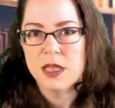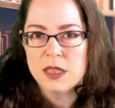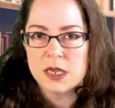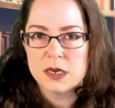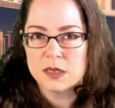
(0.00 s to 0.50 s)

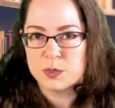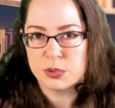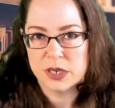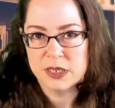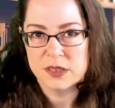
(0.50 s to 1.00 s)
There's a
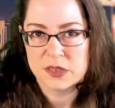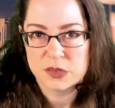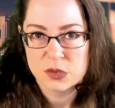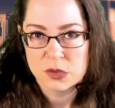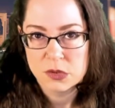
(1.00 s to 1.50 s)

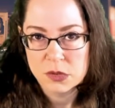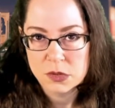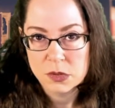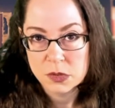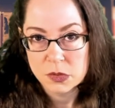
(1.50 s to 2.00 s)
prince
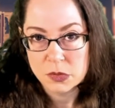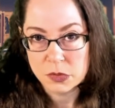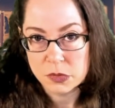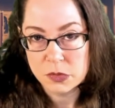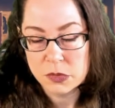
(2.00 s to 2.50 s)

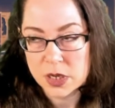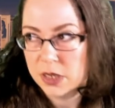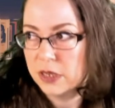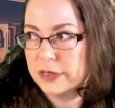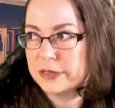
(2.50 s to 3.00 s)
who
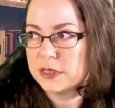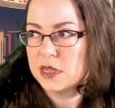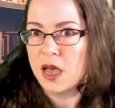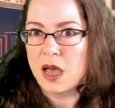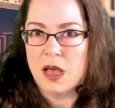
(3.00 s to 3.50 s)
is,
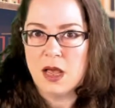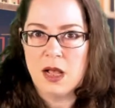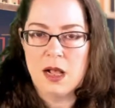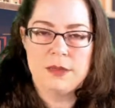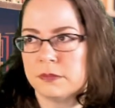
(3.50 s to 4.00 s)

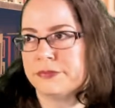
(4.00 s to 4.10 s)
uh...